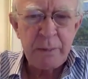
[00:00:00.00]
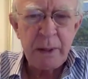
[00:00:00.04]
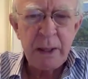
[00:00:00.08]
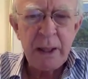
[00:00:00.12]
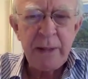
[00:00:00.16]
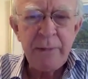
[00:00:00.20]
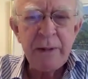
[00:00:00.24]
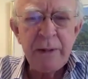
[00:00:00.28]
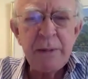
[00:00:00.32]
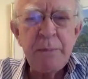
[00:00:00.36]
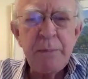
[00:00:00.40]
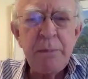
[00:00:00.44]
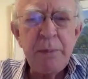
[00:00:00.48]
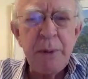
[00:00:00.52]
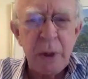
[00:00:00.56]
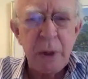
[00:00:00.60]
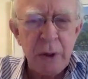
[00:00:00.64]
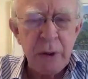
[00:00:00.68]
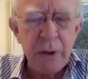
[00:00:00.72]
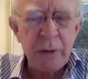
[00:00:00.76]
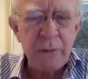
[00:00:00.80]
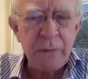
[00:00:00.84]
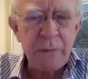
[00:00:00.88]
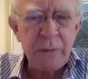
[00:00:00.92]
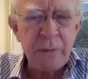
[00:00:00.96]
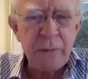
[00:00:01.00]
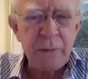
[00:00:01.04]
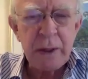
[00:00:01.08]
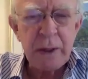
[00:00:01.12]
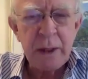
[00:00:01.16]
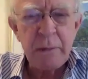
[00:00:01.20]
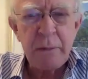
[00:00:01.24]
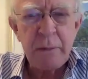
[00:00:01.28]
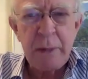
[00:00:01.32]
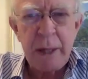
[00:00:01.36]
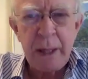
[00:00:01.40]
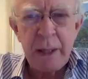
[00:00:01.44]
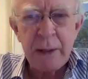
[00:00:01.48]
I believe it's beautiful
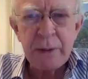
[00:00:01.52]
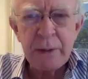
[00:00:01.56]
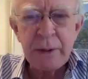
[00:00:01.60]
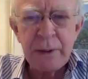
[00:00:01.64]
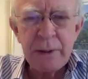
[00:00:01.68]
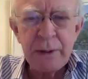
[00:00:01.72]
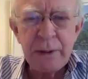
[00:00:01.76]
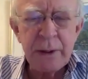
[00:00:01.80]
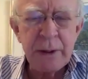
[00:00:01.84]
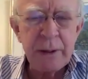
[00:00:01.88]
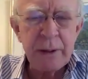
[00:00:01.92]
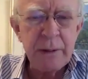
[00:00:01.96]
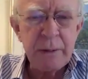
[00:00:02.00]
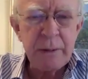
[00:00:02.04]
in the mountains,